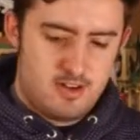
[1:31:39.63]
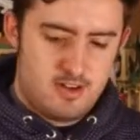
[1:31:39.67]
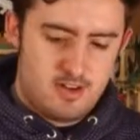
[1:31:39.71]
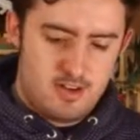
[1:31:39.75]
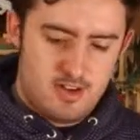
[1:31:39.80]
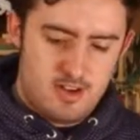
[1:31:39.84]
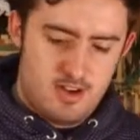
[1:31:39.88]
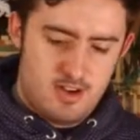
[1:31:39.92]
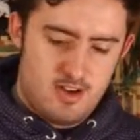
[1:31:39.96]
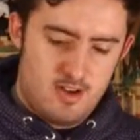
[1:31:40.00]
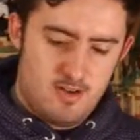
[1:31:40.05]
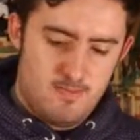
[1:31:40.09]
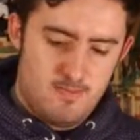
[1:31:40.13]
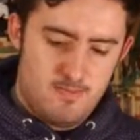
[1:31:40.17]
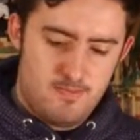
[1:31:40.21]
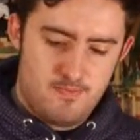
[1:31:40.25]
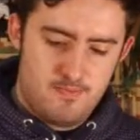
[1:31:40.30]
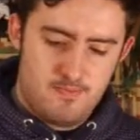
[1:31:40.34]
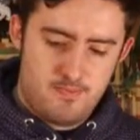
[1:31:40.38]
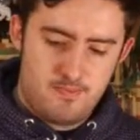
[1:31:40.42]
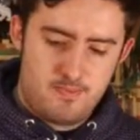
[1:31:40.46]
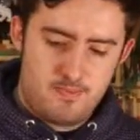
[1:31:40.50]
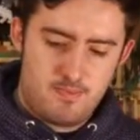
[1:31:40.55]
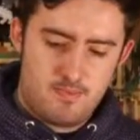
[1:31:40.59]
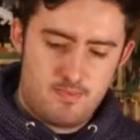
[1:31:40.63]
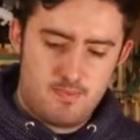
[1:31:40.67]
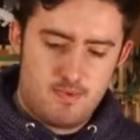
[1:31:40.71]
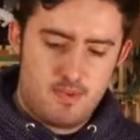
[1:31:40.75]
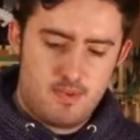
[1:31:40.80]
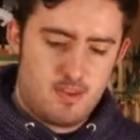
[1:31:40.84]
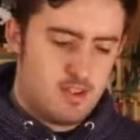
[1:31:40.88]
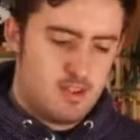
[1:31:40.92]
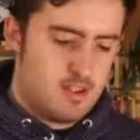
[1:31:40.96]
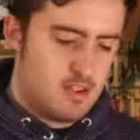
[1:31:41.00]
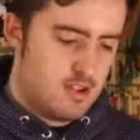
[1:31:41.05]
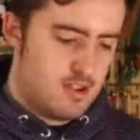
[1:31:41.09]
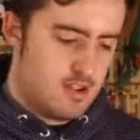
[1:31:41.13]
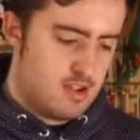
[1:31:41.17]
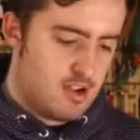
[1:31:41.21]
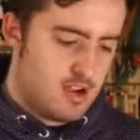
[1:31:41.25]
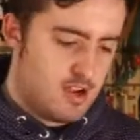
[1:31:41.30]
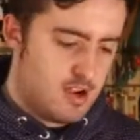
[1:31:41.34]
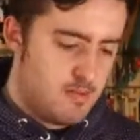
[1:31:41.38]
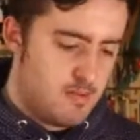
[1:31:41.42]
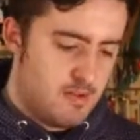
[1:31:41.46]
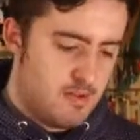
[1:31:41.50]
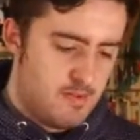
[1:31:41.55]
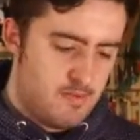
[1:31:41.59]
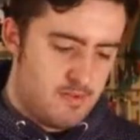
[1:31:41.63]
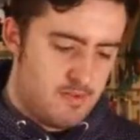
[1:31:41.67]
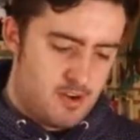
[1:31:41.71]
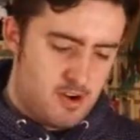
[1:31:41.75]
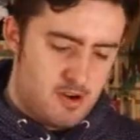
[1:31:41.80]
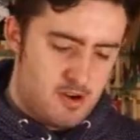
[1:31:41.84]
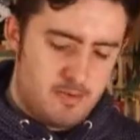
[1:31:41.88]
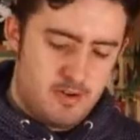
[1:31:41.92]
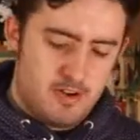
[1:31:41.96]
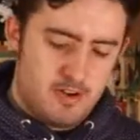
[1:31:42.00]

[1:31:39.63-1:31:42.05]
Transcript: I completely forgot about